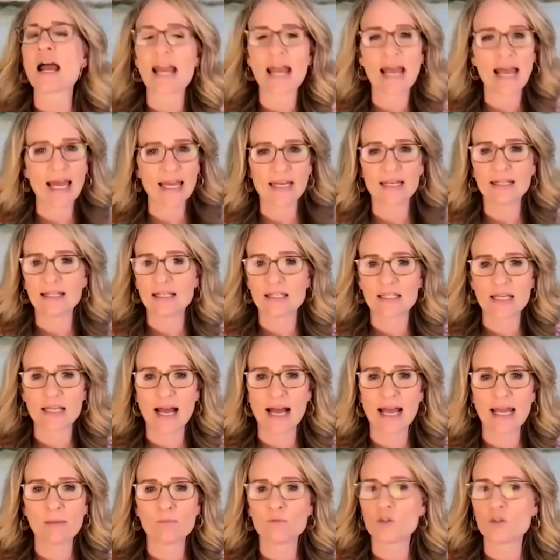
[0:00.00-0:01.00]
had any
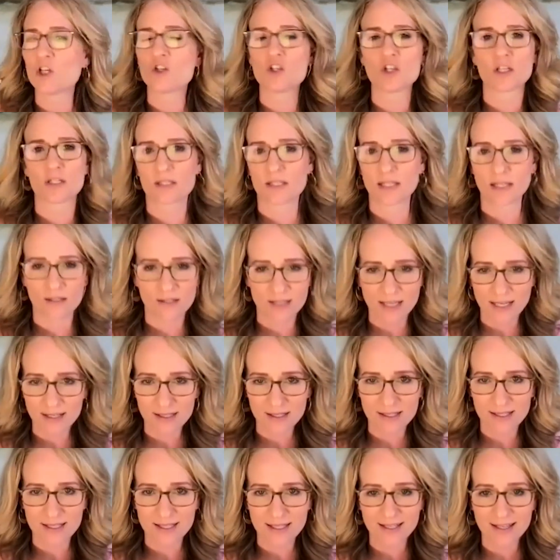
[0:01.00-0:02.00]
time to just
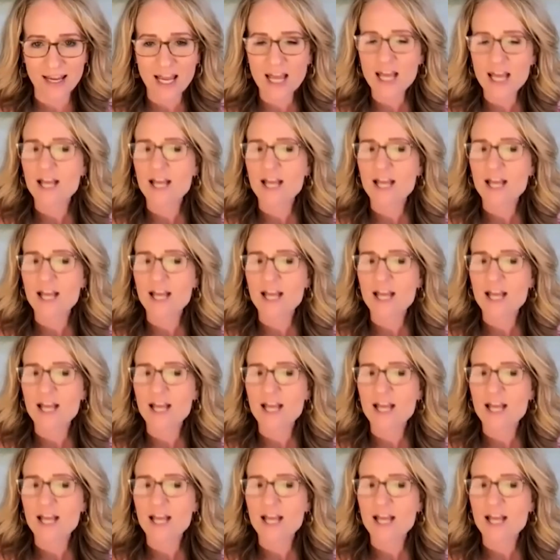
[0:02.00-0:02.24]
exist,